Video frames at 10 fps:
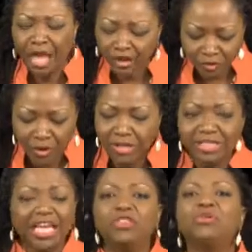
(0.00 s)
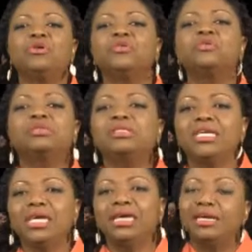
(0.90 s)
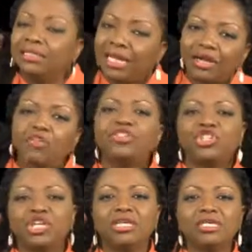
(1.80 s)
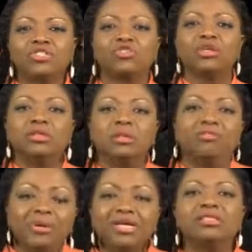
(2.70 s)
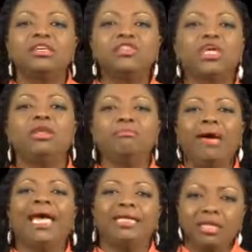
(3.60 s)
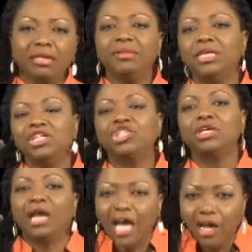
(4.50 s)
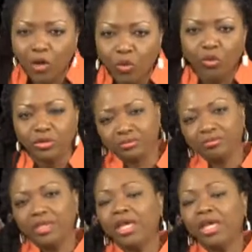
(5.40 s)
And of course, there are those who say that a Christian is the persons in my denomination alone.